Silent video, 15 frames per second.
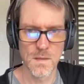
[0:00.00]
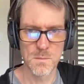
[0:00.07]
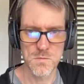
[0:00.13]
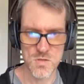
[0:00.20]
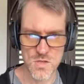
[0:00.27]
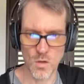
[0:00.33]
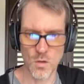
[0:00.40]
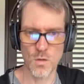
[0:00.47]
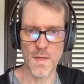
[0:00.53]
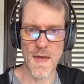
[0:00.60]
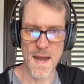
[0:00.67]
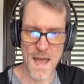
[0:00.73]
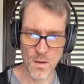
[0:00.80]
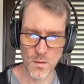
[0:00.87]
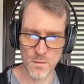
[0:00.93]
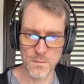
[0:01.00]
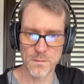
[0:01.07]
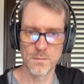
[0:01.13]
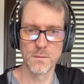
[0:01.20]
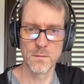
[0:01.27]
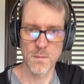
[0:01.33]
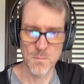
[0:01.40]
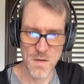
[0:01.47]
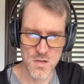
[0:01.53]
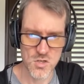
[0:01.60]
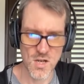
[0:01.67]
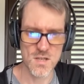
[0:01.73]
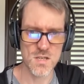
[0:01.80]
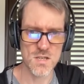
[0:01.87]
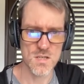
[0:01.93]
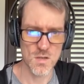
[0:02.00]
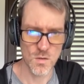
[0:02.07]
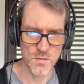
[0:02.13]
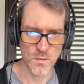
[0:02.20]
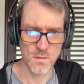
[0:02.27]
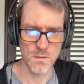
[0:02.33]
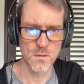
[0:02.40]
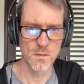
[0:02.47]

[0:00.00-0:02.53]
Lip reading: Solo that out. I'm gonna change this notes run.